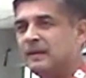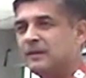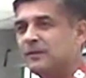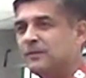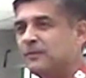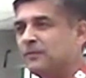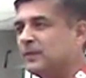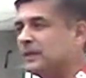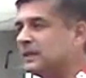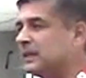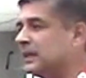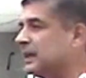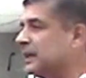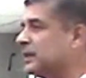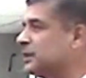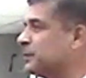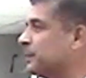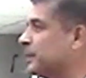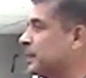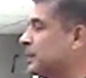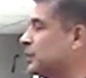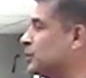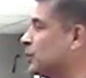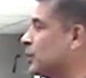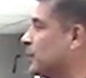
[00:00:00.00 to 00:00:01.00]
Whether it is
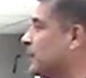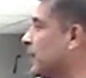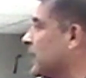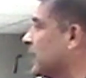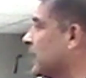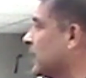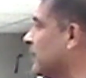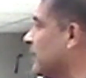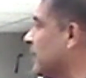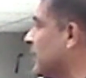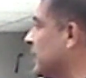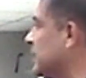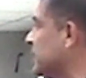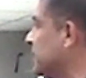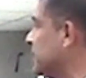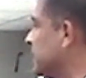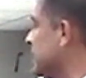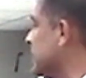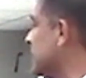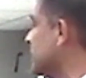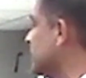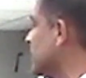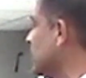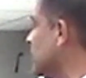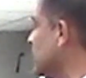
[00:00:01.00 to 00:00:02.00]
Manjul Bhargava in
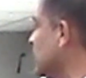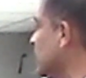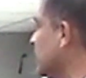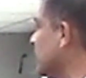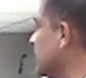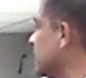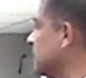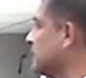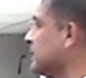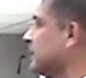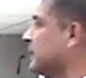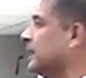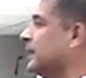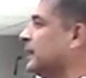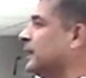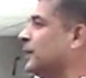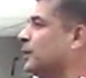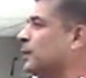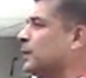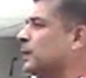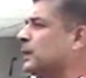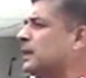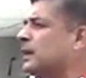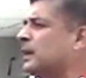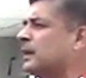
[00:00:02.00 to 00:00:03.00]
Princeton University,
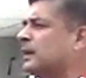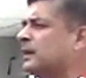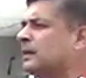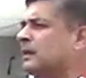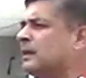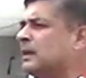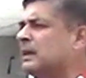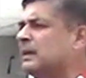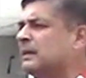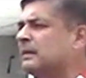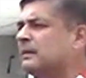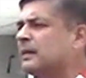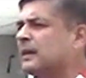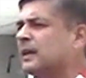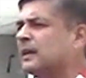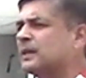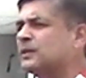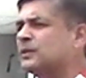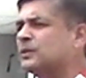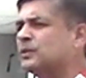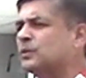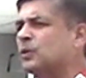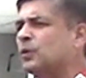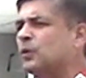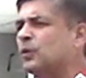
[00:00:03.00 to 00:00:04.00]
whether there are
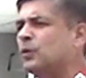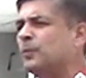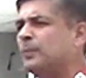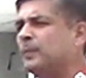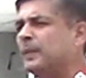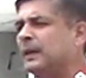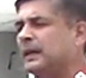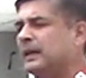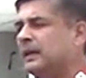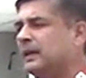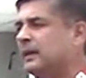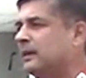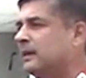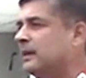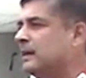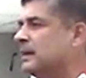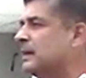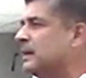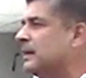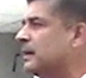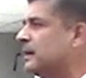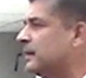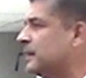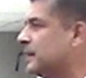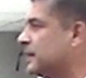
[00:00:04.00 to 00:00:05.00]
so many
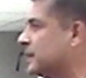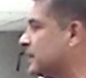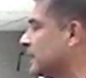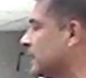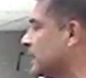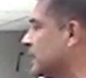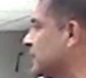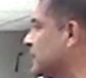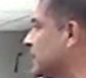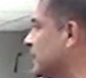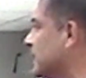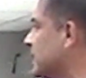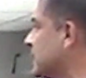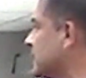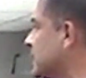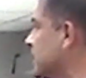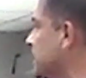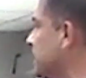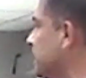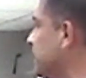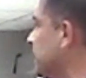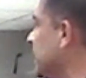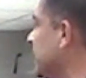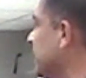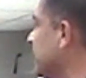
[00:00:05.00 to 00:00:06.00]
researchers
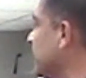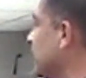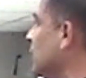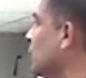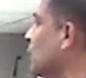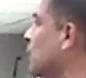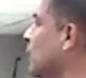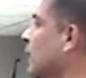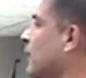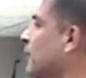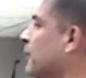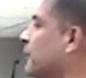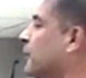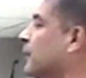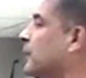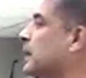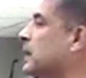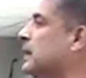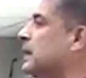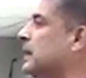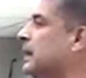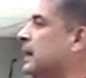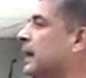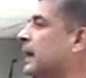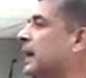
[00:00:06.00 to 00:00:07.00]
and people who have
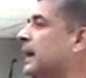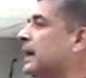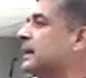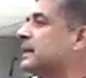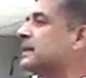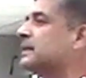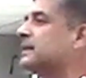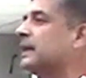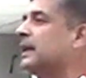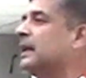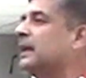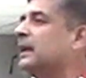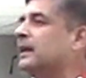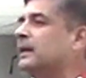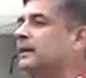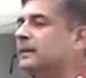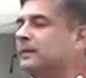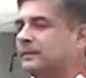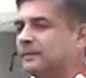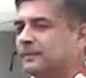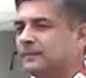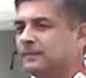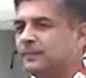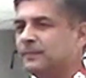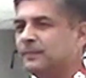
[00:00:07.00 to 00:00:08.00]
excelled
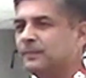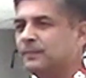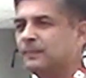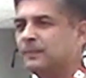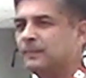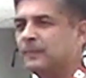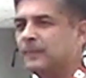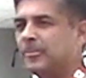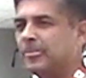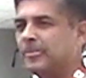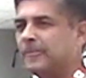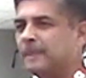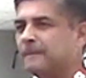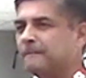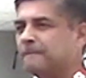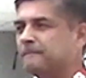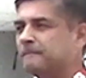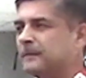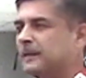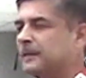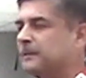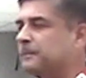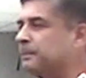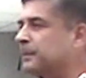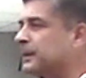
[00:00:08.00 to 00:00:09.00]

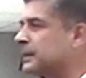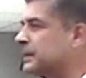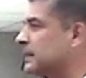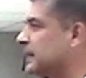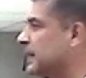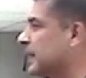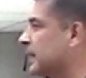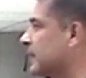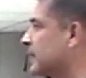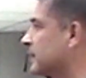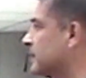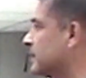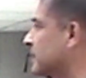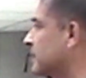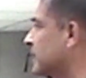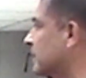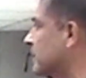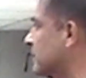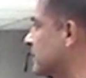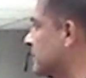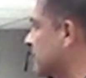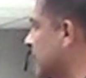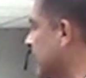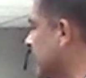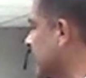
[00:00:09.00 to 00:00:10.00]
in business, in
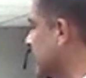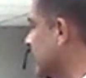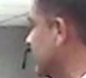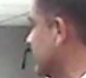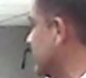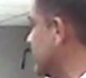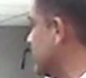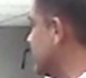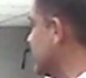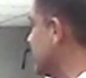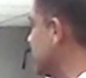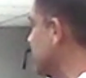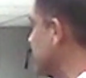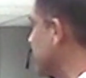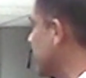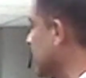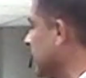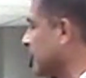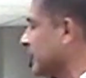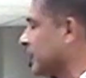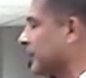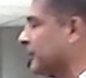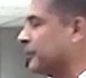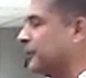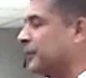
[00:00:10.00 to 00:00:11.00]
science, in
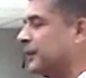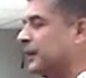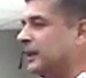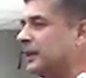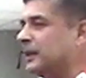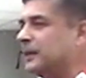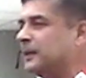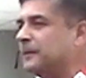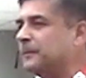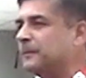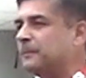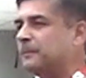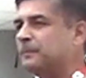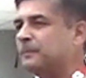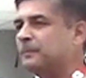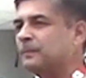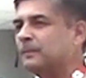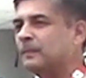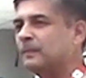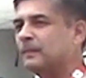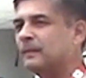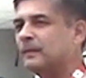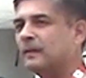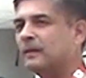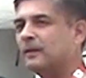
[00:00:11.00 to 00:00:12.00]
medical field,
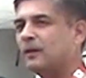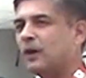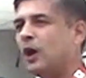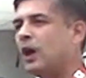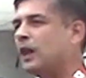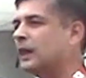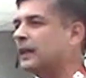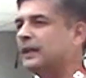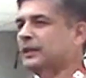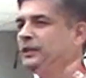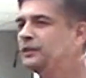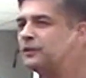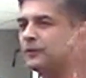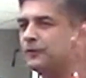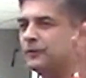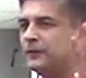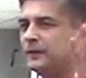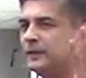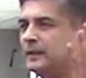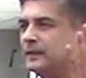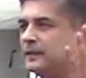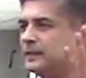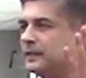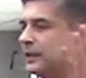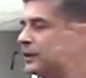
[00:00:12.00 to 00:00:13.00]
all kinds of
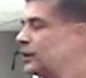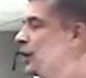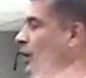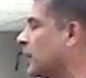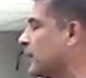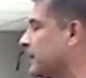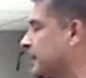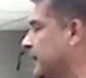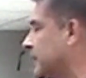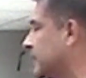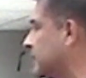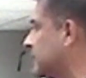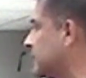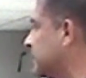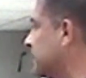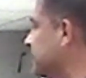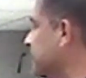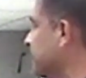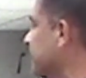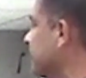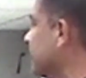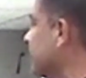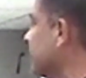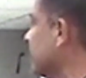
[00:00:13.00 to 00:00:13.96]
fields, economics.